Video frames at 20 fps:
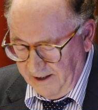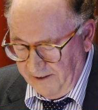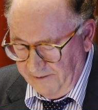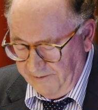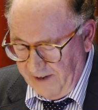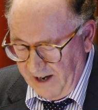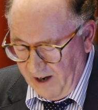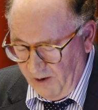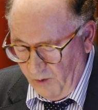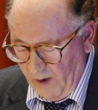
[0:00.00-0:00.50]

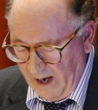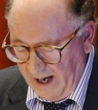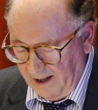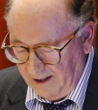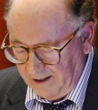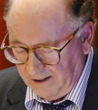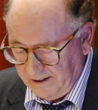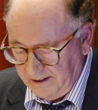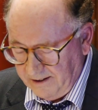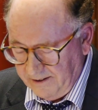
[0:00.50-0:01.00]

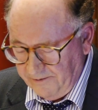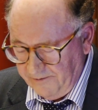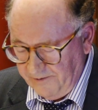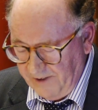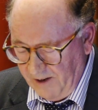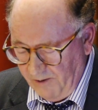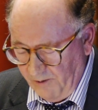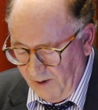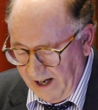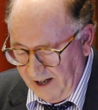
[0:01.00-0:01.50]
Farewell,
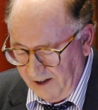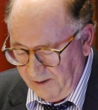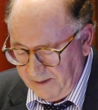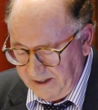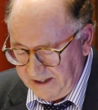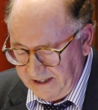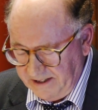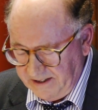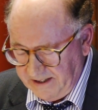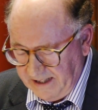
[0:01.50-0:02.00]
farewell,
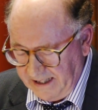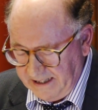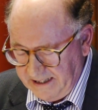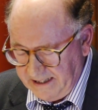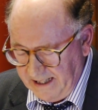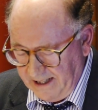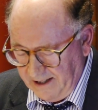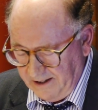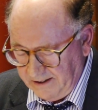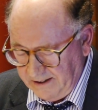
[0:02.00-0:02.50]
but this I
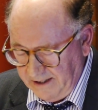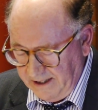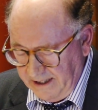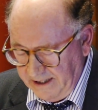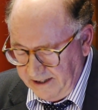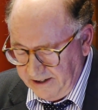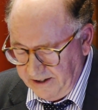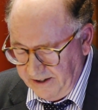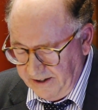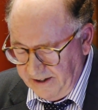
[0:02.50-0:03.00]
tell
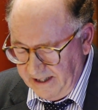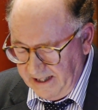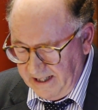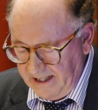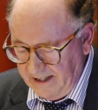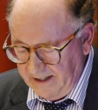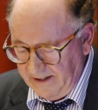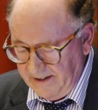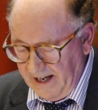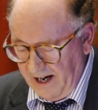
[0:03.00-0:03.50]
to
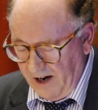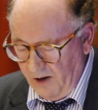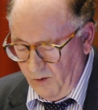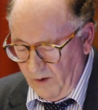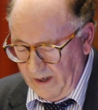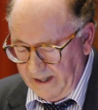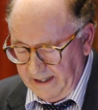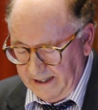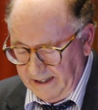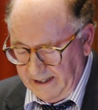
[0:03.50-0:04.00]
thee, thou
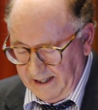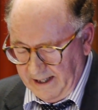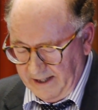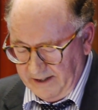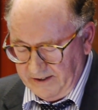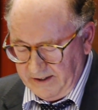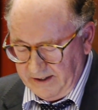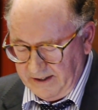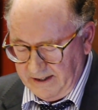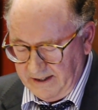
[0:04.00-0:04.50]
wedding
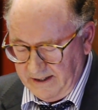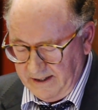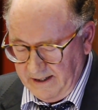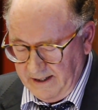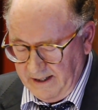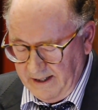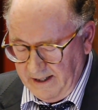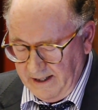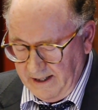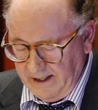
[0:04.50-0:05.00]
guest,
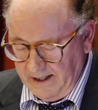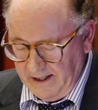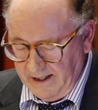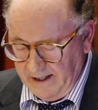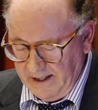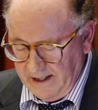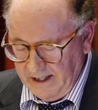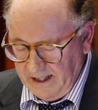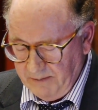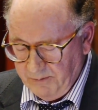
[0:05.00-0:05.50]

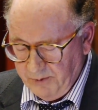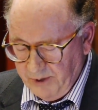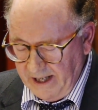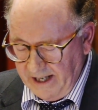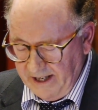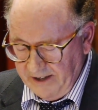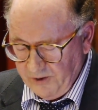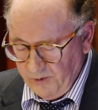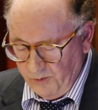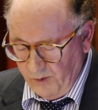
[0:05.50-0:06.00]
he
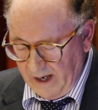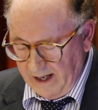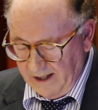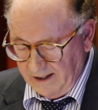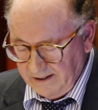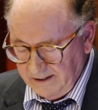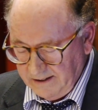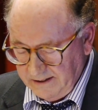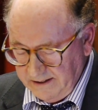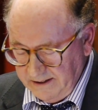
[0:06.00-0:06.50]
prayeth
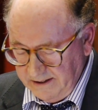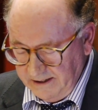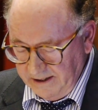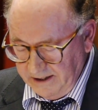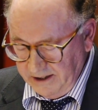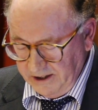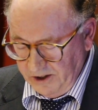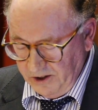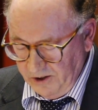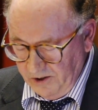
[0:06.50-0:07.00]
well
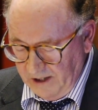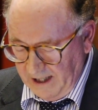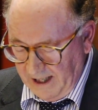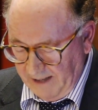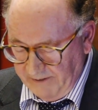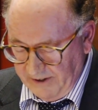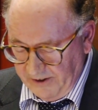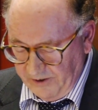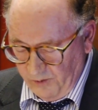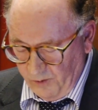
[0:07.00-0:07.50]
who
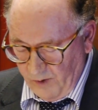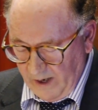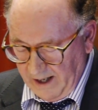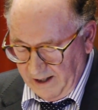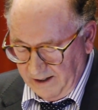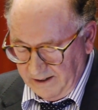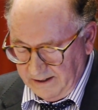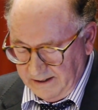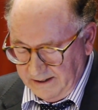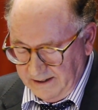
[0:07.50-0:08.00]
loveth
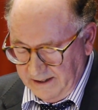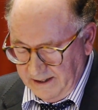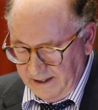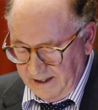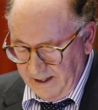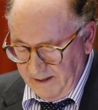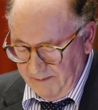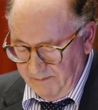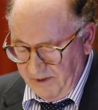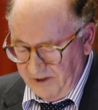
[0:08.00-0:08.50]
well,
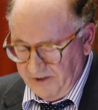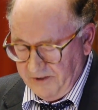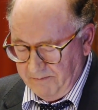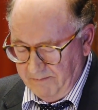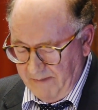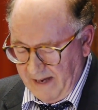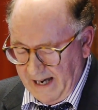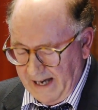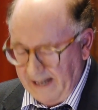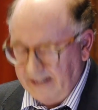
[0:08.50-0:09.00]
both
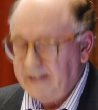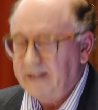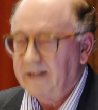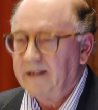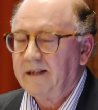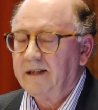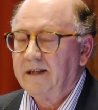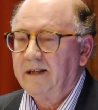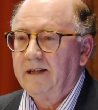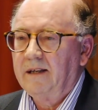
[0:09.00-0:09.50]
man
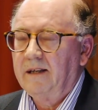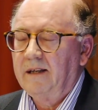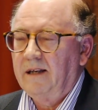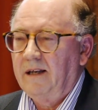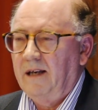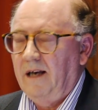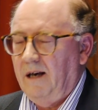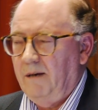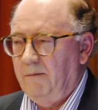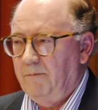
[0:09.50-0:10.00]

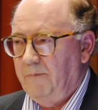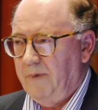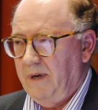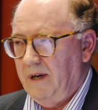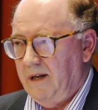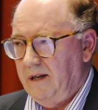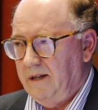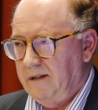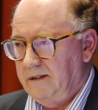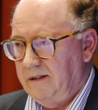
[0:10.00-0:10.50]
and
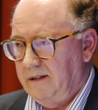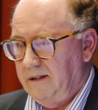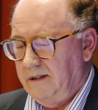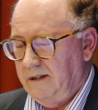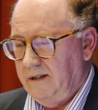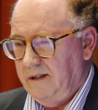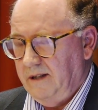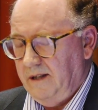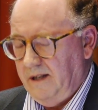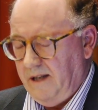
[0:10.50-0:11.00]
bird
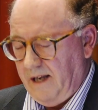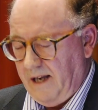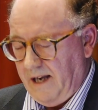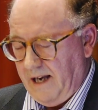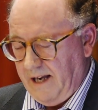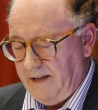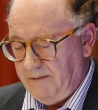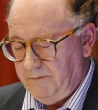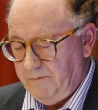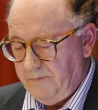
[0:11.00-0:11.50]

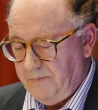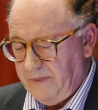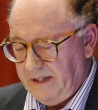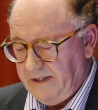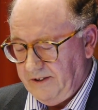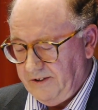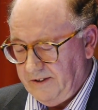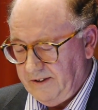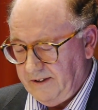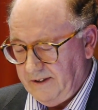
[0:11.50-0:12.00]
and
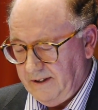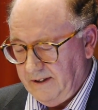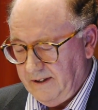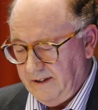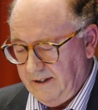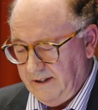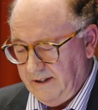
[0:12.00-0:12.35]
beast."